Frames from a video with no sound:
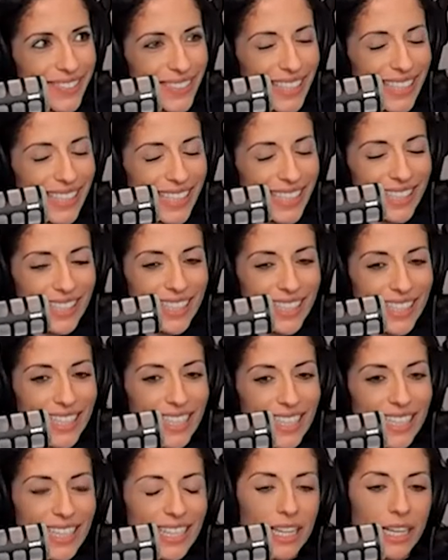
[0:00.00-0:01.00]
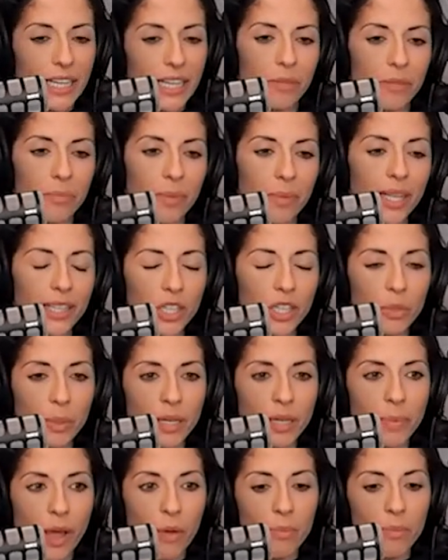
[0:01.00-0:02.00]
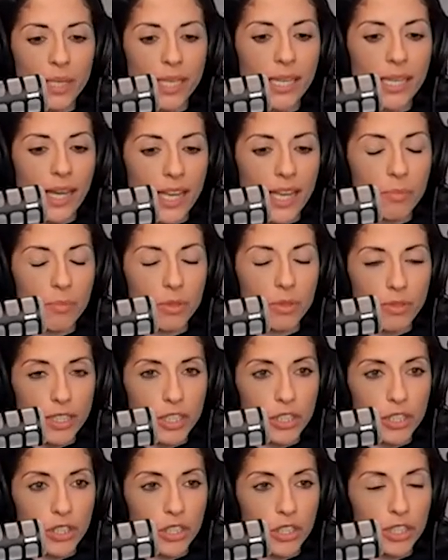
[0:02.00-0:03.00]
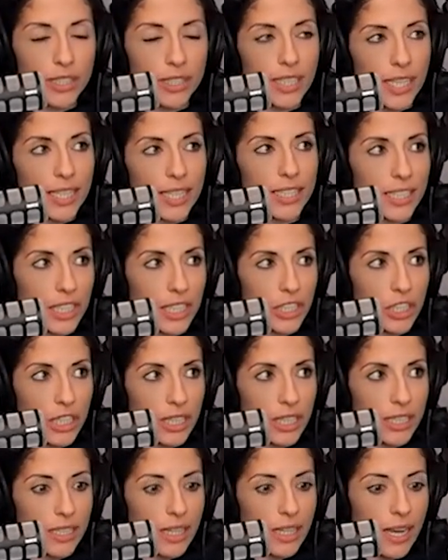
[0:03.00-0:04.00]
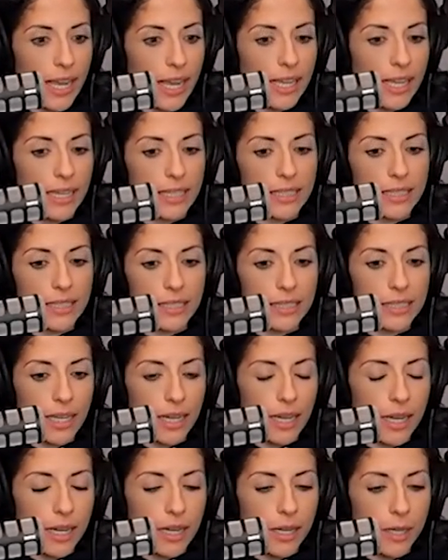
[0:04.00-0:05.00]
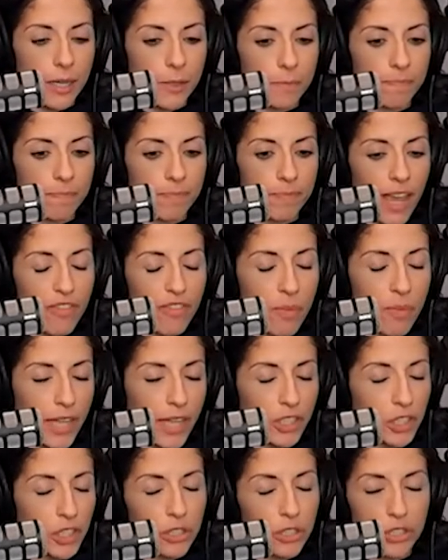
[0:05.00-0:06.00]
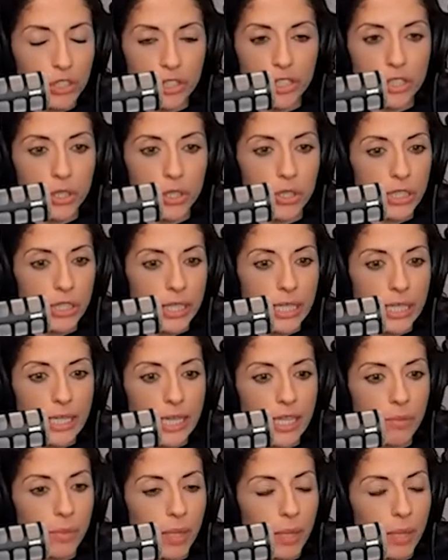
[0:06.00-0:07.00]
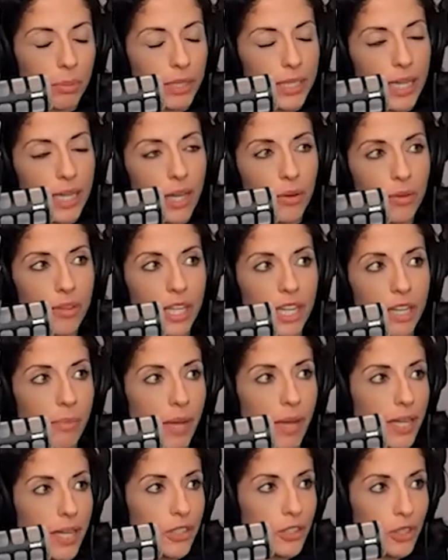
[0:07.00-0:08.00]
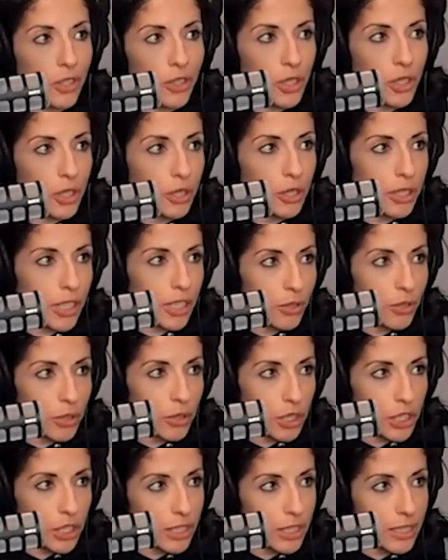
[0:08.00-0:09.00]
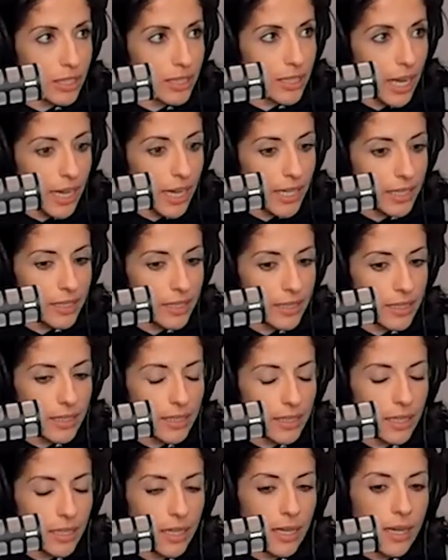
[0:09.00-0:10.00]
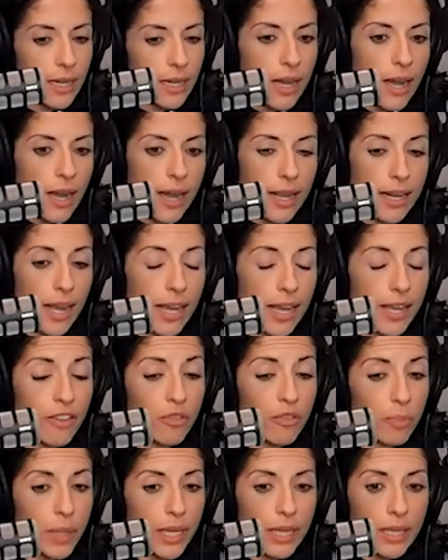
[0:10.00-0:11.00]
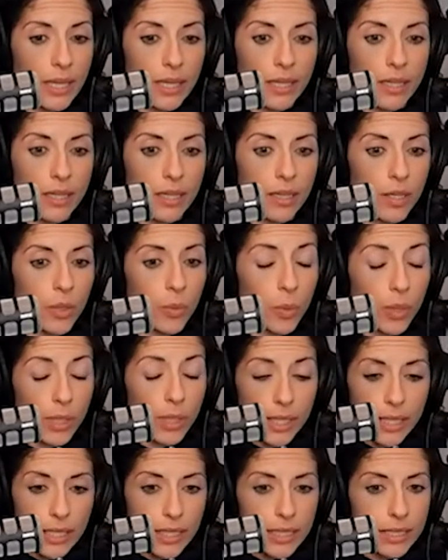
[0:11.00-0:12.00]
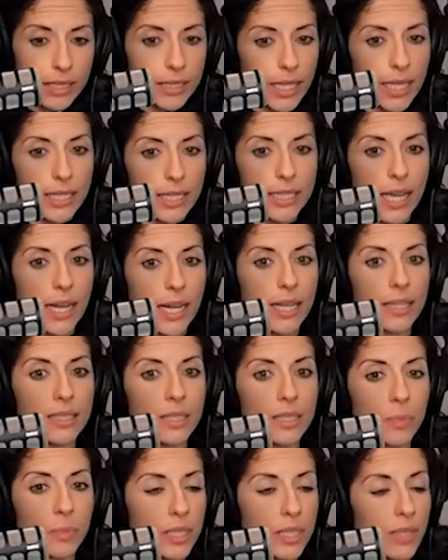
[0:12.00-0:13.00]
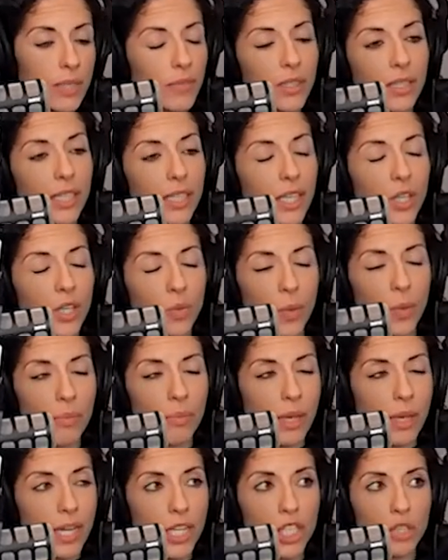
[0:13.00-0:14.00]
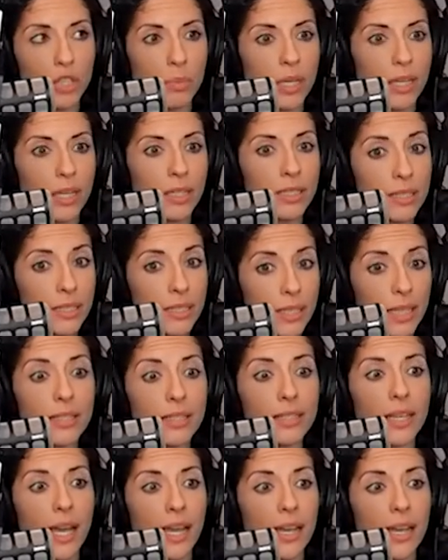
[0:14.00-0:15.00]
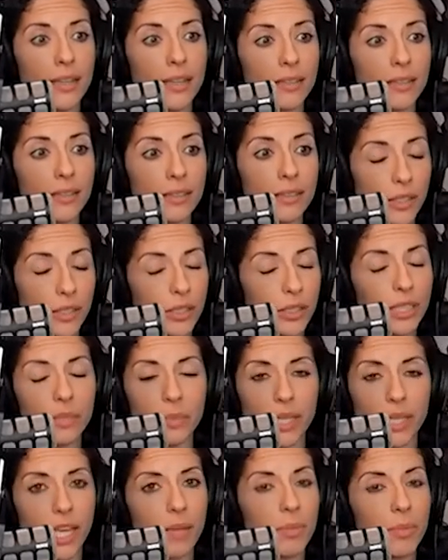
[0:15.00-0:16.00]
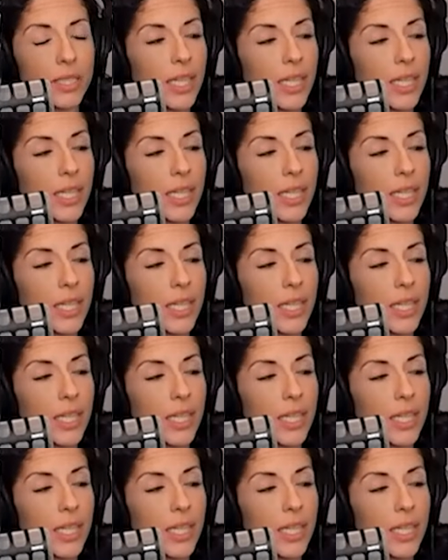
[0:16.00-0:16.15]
be here. Um, a little bit about me I am a registered dietitian, and um, I have a bachelor's degree in public health and a master's degree in nutrition science. And I have been working in dietetics, specifically in weight management, since I literally became a